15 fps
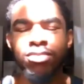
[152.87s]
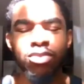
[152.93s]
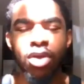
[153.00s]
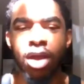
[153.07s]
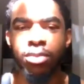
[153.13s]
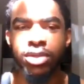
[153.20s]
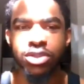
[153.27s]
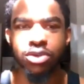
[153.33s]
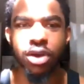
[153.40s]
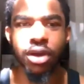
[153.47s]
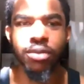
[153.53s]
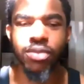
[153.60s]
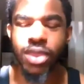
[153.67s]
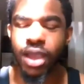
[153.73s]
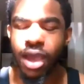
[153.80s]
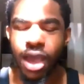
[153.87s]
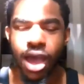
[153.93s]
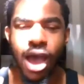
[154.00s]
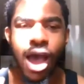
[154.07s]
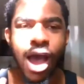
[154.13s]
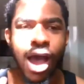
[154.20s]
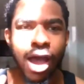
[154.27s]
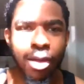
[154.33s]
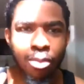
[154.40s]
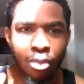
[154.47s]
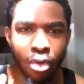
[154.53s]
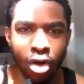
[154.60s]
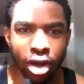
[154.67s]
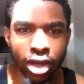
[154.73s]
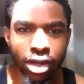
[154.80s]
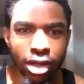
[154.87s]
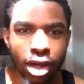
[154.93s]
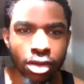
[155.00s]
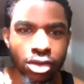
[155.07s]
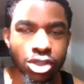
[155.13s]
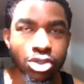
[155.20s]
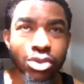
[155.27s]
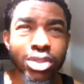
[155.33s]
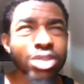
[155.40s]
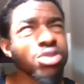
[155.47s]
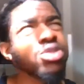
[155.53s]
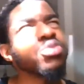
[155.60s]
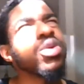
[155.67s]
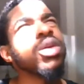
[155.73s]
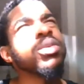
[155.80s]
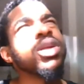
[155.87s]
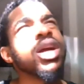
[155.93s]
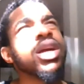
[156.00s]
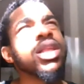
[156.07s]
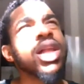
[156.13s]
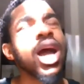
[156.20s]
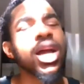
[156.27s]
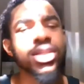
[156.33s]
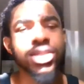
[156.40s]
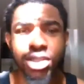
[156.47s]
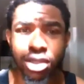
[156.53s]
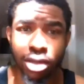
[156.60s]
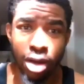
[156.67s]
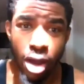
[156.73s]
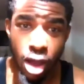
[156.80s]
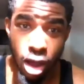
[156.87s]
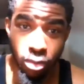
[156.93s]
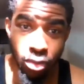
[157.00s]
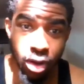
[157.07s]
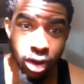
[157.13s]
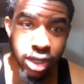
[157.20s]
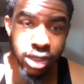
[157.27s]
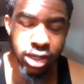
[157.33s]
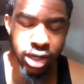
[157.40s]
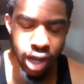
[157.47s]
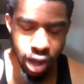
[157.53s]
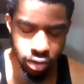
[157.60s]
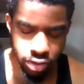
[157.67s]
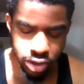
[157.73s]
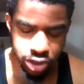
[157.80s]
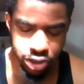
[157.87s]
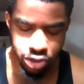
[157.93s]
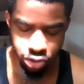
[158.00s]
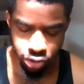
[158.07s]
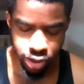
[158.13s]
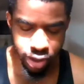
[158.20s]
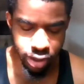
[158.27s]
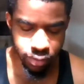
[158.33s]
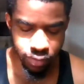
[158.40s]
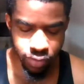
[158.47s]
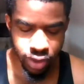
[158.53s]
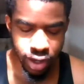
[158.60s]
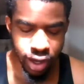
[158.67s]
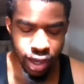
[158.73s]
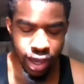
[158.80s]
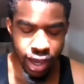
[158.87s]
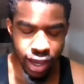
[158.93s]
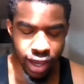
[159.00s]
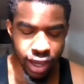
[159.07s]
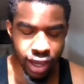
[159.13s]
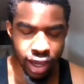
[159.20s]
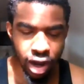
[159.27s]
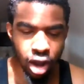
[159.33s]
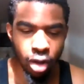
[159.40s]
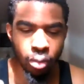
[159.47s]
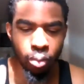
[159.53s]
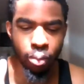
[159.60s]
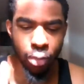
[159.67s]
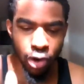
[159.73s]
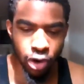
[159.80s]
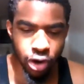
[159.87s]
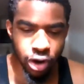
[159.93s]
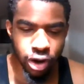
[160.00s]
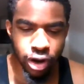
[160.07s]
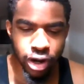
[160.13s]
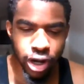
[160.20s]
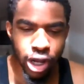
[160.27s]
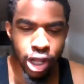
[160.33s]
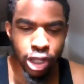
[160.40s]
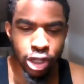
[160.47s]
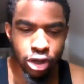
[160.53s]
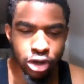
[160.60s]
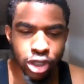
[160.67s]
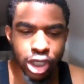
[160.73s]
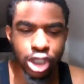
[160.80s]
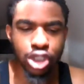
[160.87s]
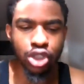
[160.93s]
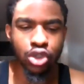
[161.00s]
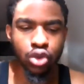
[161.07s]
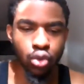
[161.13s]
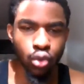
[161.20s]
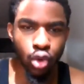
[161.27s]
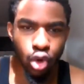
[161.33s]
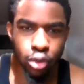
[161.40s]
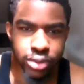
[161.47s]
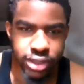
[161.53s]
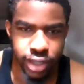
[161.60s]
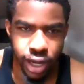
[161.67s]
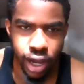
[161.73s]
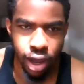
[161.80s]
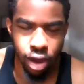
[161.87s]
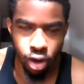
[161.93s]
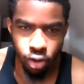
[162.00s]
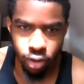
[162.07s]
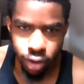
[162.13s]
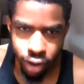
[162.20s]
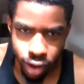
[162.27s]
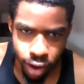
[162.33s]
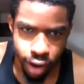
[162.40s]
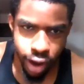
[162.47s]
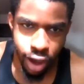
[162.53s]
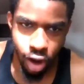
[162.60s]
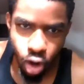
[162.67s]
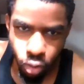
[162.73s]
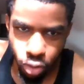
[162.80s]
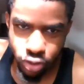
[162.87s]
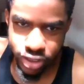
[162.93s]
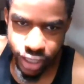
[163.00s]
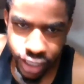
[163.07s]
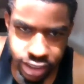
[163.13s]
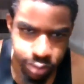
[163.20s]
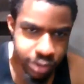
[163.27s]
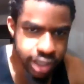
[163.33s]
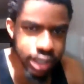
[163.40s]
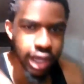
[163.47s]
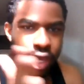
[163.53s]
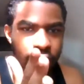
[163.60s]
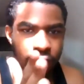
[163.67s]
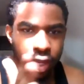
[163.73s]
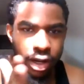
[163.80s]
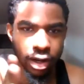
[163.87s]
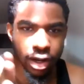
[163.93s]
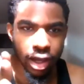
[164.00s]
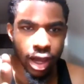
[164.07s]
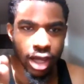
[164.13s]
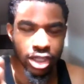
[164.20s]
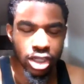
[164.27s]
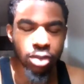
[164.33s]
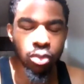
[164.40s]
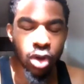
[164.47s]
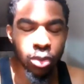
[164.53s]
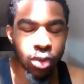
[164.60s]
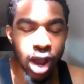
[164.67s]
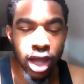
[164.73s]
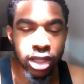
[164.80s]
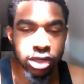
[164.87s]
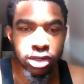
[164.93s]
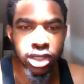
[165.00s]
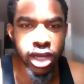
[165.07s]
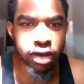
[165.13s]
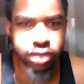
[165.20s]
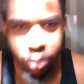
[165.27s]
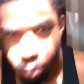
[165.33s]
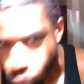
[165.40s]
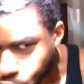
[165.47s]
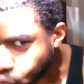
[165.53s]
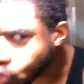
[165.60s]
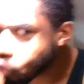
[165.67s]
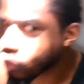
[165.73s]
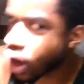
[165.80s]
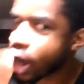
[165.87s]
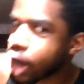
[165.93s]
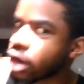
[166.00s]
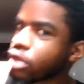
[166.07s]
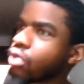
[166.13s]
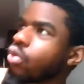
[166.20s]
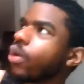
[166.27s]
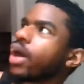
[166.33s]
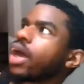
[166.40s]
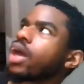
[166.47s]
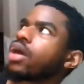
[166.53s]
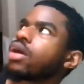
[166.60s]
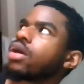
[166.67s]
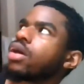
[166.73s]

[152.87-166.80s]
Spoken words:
Promise, right? I'm walking down the street. This is probably like last year. I'm walking down the street and a bird literally swoops down and almost hits me in the head, to the point where I literally have to move out of the way,